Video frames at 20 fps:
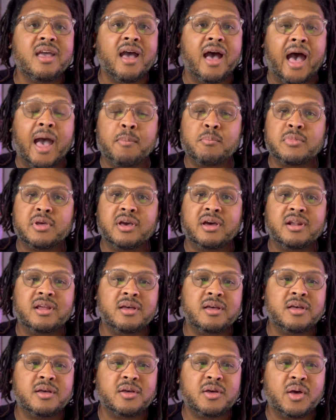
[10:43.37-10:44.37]
I'm
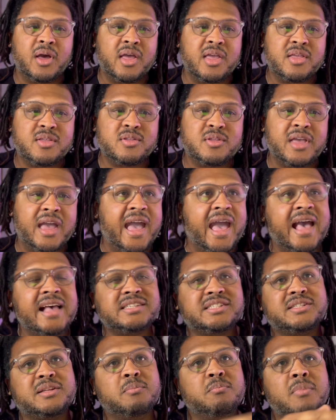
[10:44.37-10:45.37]
gonna uh,
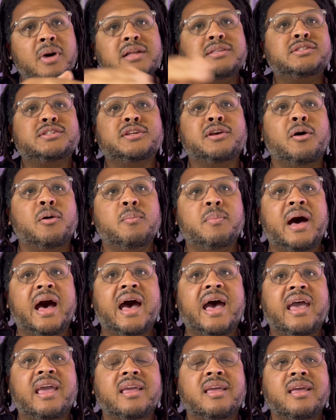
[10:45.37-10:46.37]
as the months go
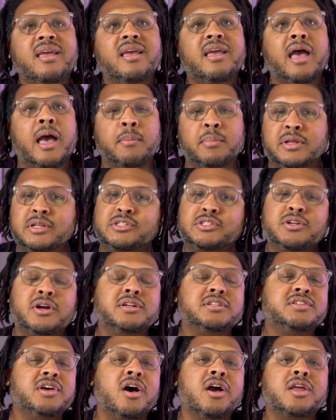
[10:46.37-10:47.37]
by, I'm going to
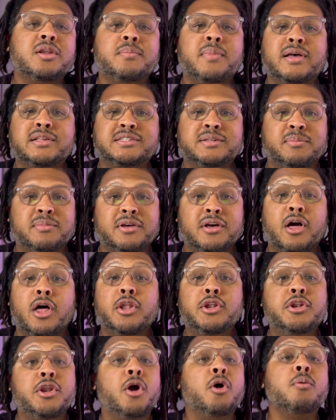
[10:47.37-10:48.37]
start talking about something
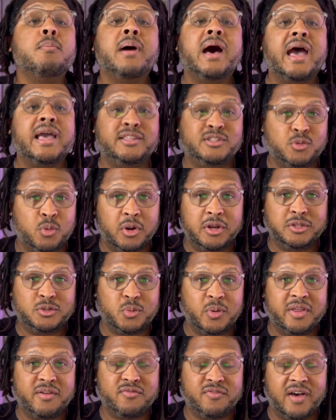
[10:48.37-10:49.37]
called No Buy
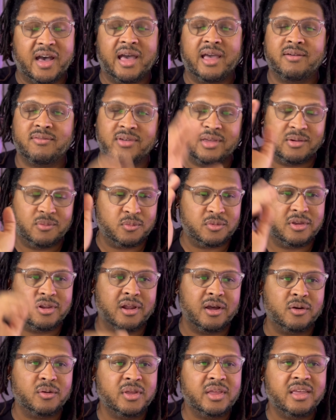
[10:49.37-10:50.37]
2025. And, you
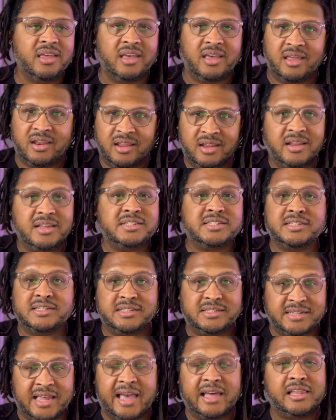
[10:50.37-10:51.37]
know, it, it is
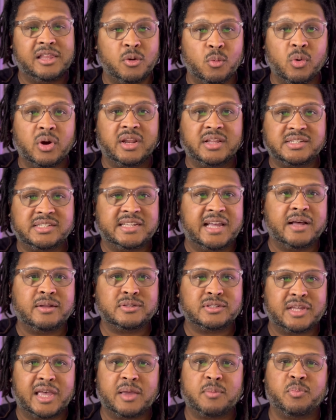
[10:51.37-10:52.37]
exactly what it
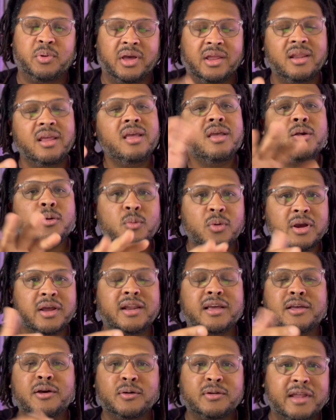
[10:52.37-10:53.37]
sounds like, but we're
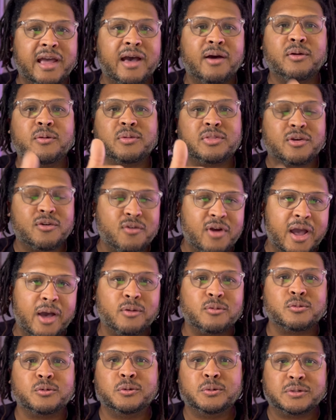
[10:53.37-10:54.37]
going to go down with the
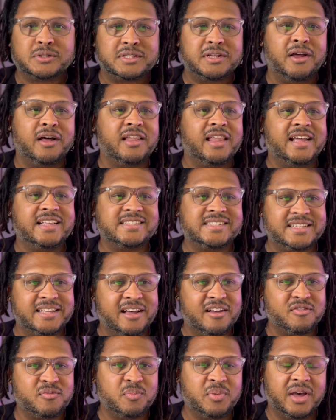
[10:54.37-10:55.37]
ground rules and all that
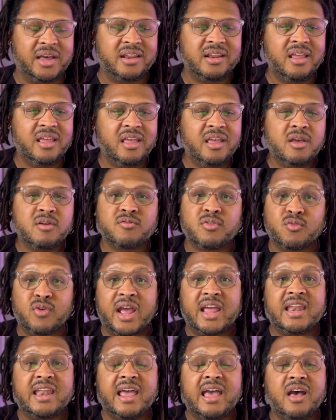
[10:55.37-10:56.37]
stuff. But for
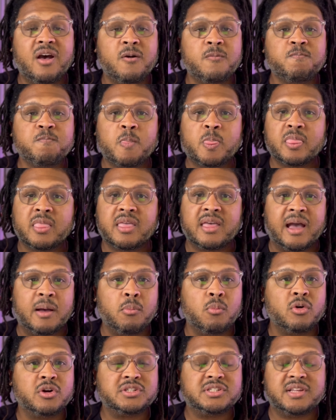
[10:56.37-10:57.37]
right now,
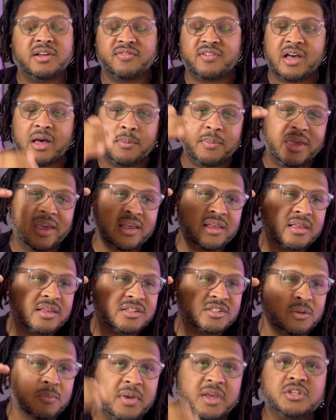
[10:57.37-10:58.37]
got more stuff coming.
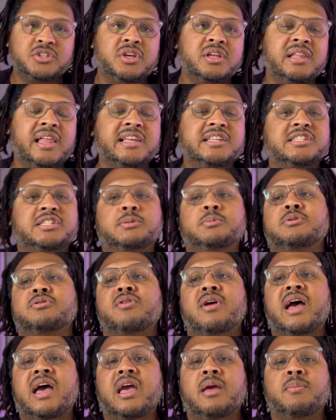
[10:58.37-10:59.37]
So make sure you like and
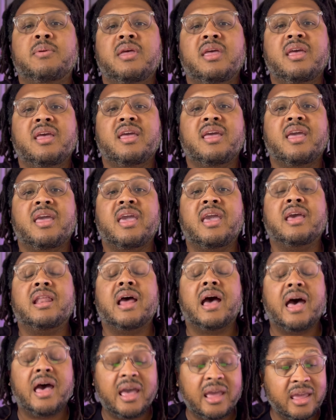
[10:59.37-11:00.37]
subscribe.
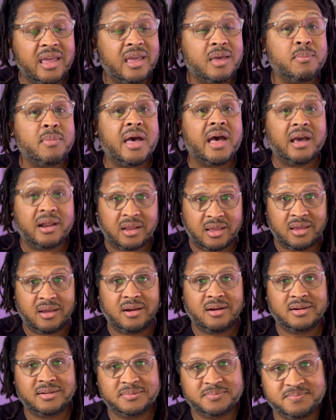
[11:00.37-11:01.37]
And I am out of here.